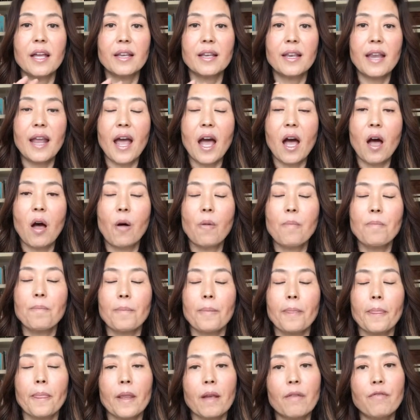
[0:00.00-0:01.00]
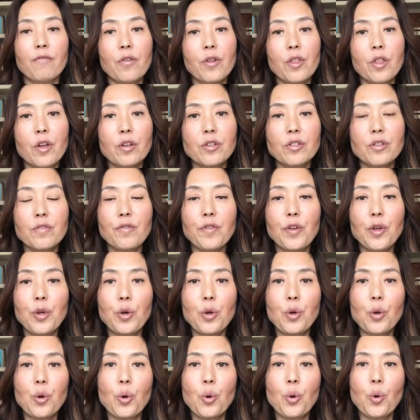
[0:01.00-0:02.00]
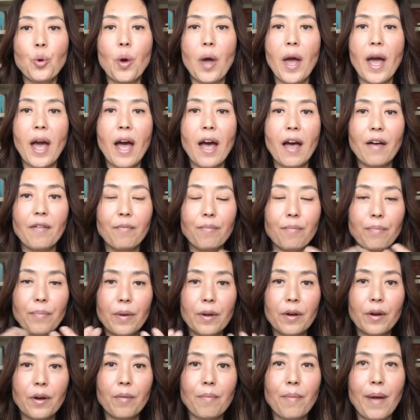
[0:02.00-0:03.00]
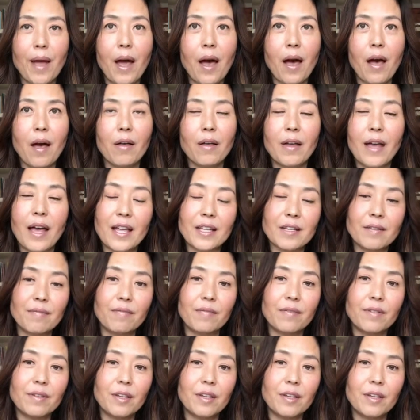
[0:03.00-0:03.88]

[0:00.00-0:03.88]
Now, for those of you who have bigger mouth, have,